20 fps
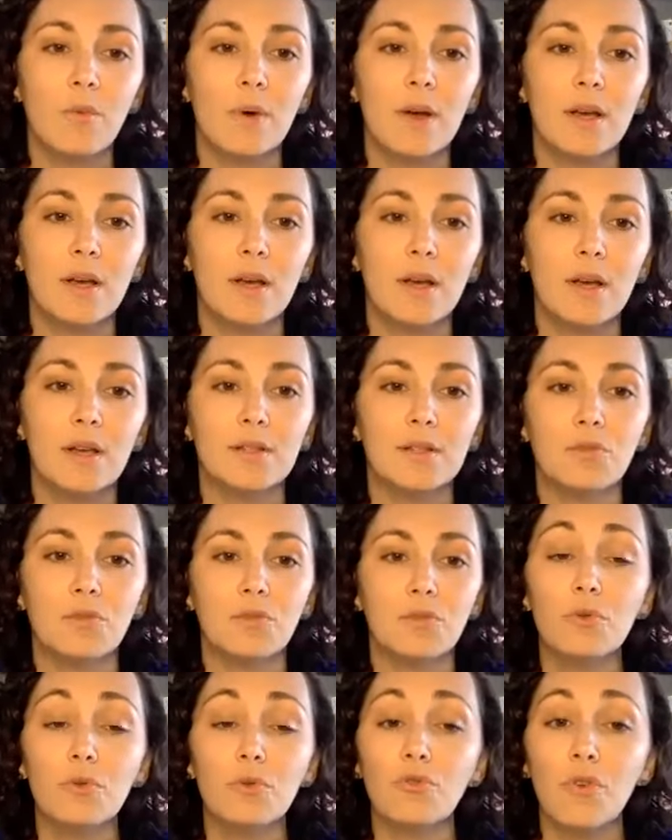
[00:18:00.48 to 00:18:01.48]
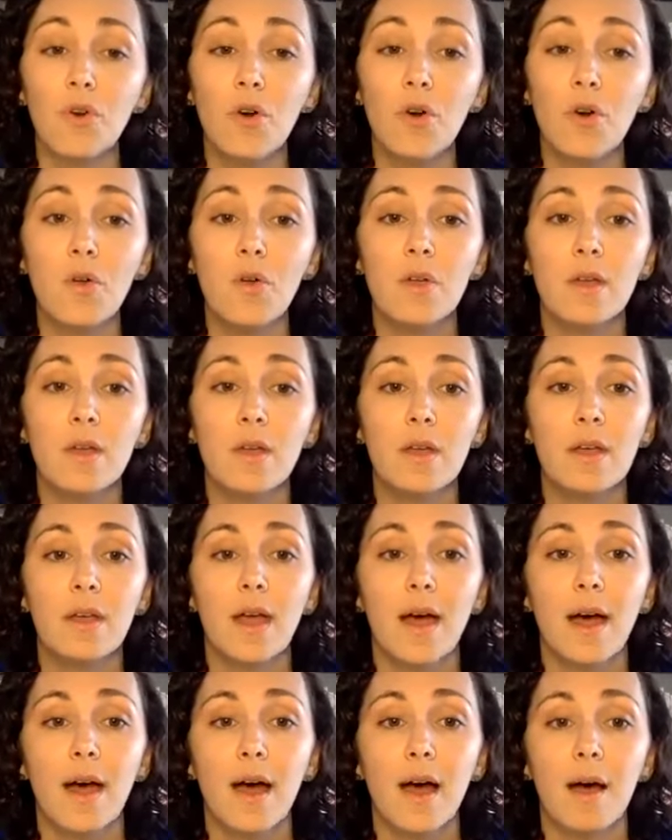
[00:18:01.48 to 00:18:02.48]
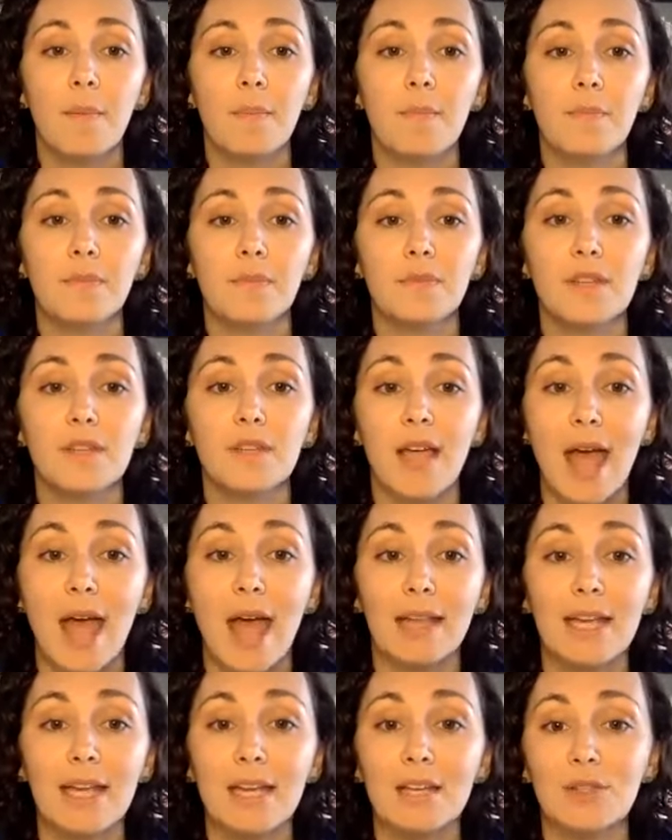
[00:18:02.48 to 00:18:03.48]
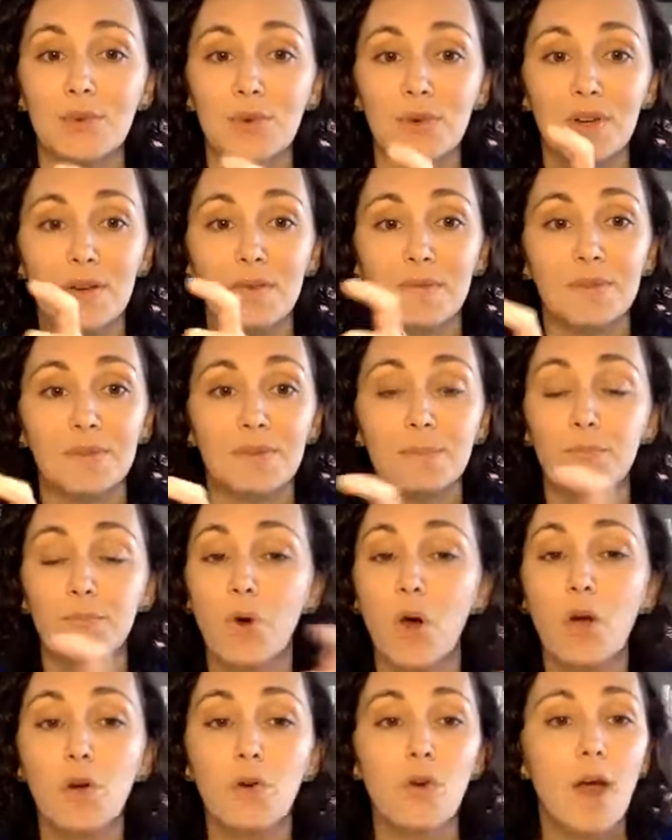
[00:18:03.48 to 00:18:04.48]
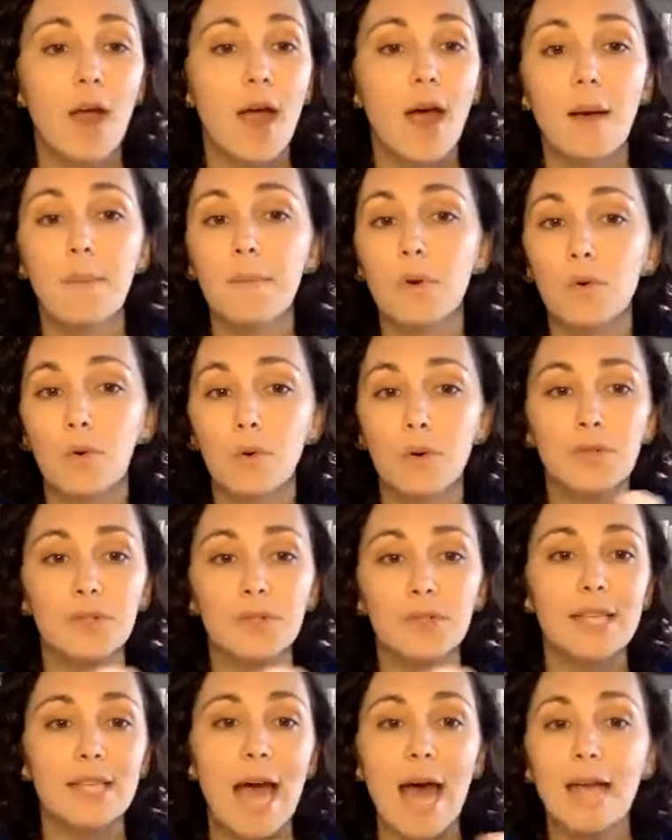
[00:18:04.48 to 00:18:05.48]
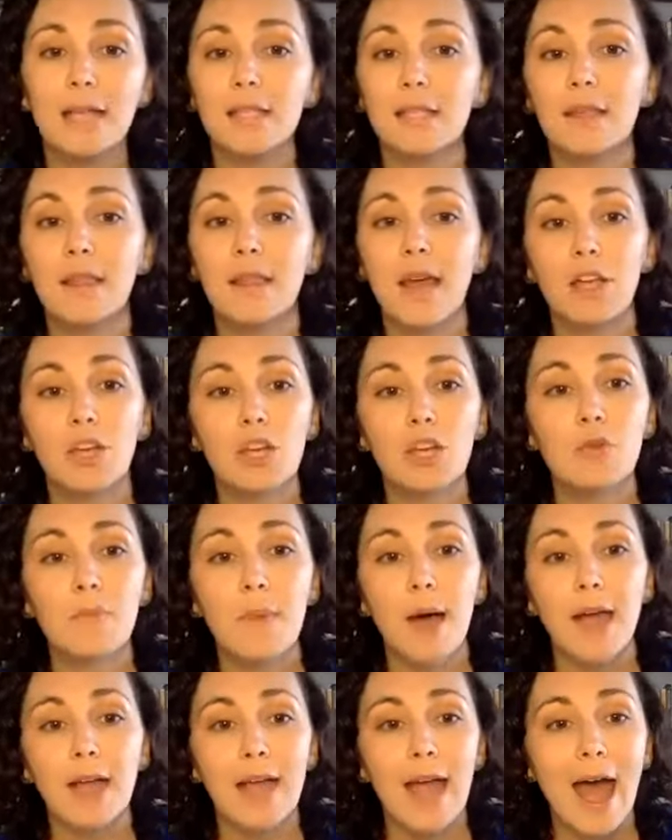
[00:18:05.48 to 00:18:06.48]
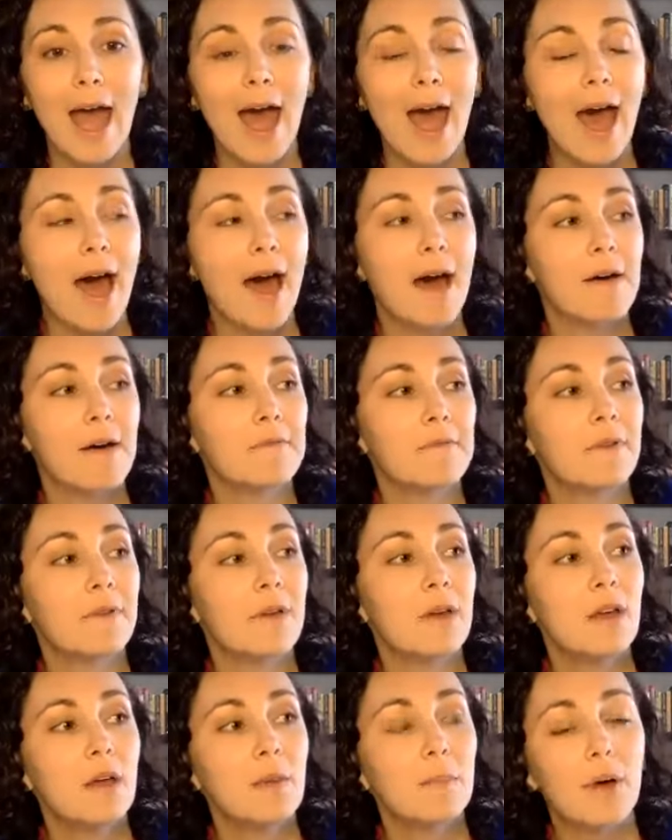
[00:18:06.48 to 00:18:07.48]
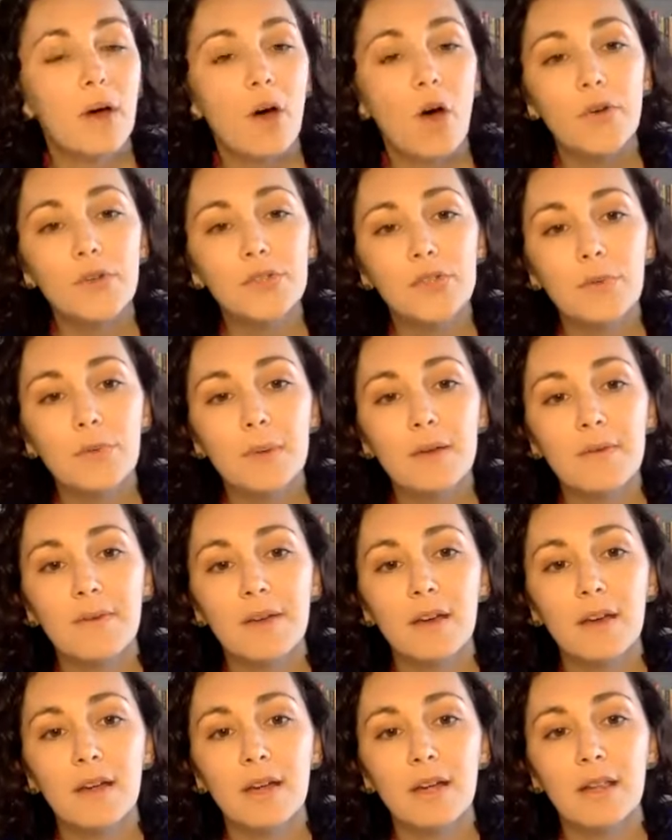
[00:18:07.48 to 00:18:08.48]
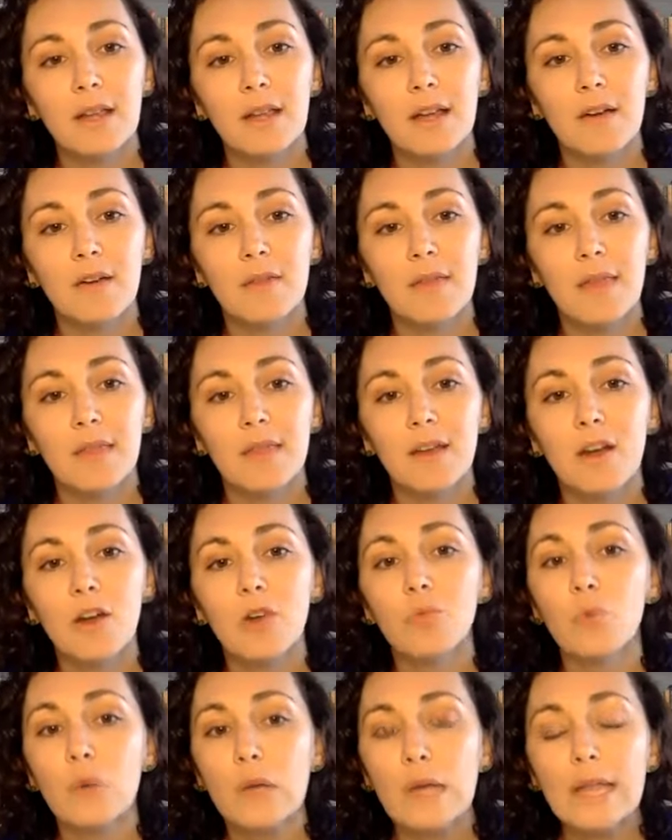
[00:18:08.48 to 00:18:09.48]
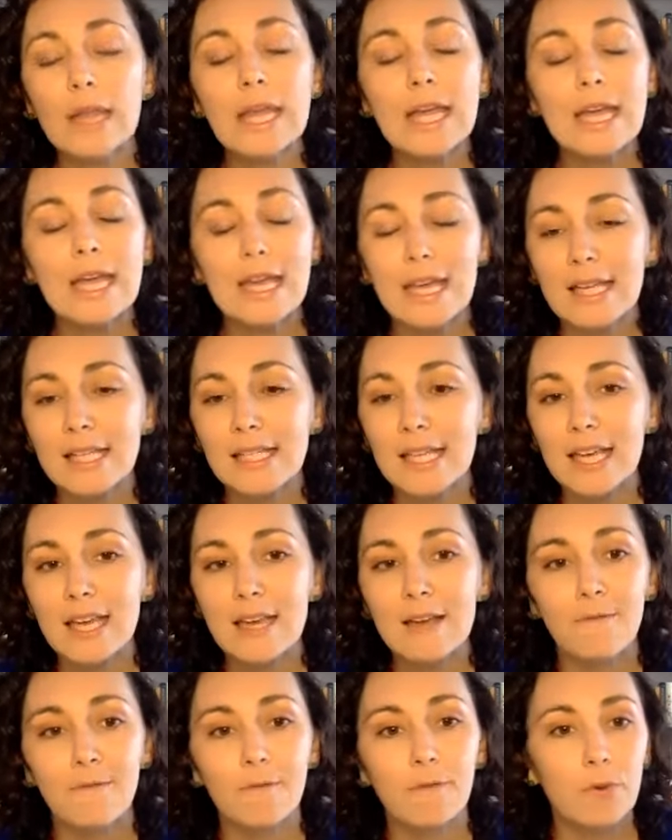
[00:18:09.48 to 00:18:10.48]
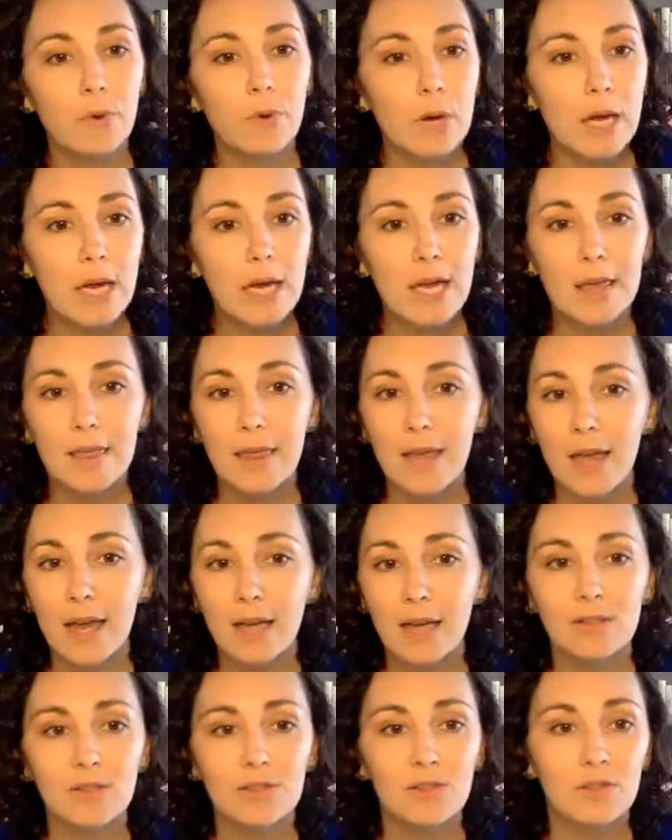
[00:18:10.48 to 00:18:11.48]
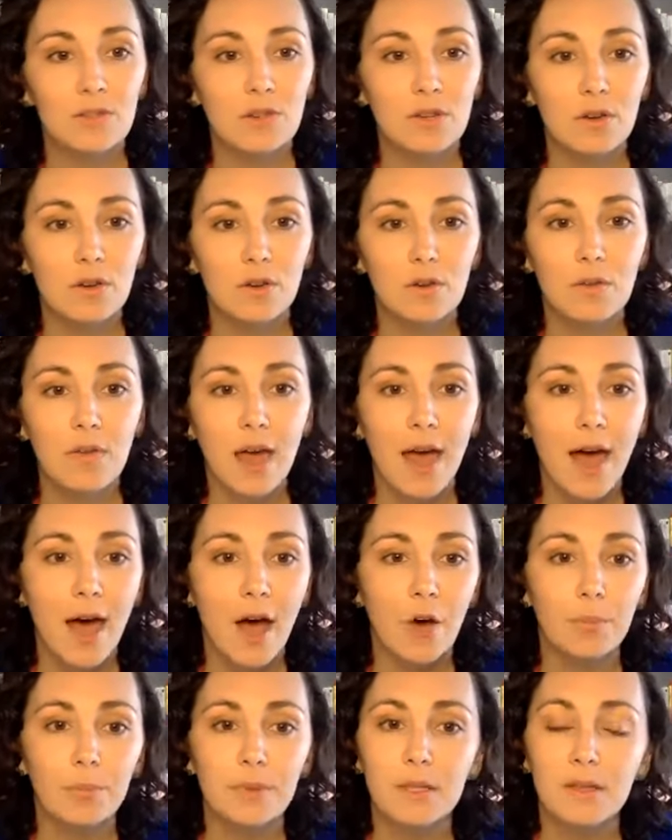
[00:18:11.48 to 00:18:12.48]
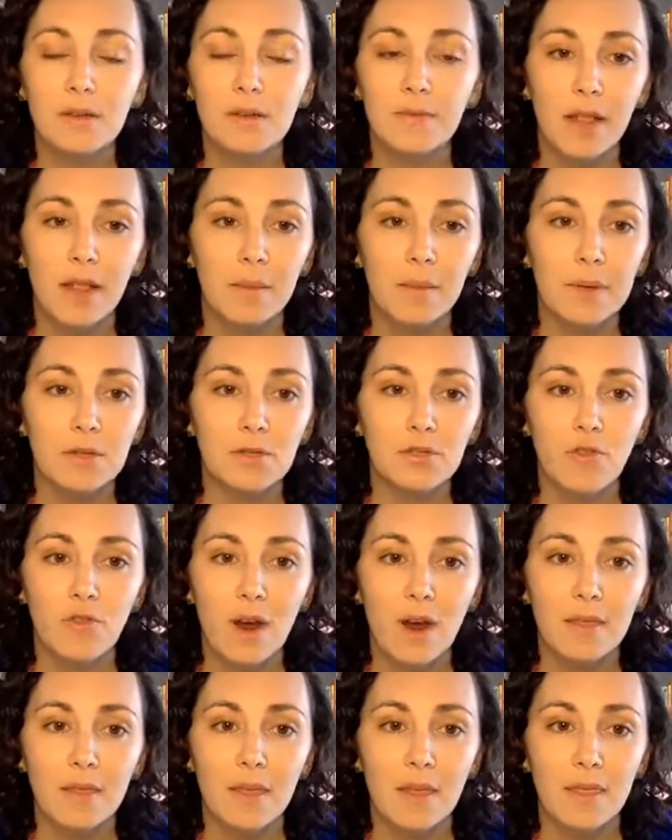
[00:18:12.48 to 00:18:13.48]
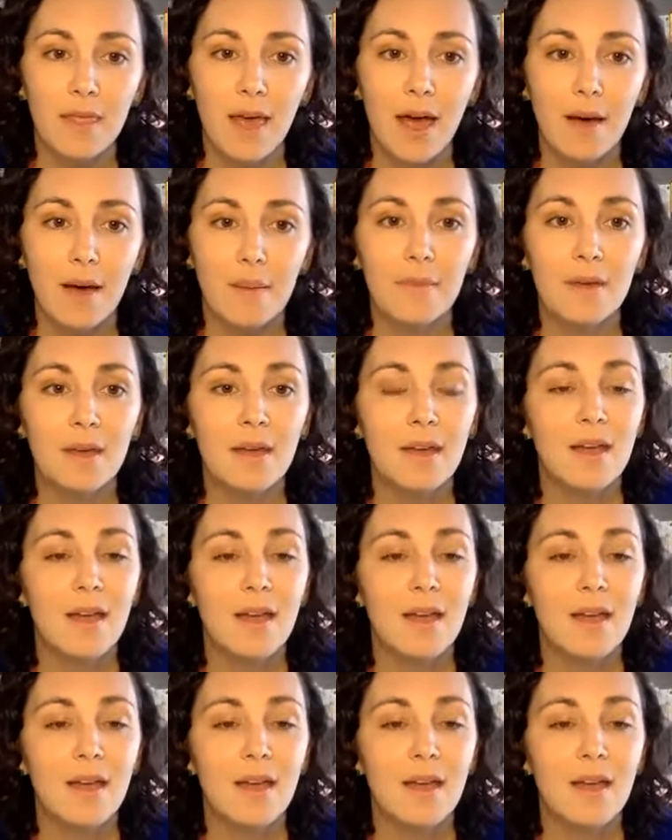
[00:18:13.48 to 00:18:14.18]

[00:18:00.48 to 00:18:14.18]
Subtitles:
was neutral to any sort of program or set that you might have, but also be very clear that there are really easy, free things to do that help to develop and strengthen them.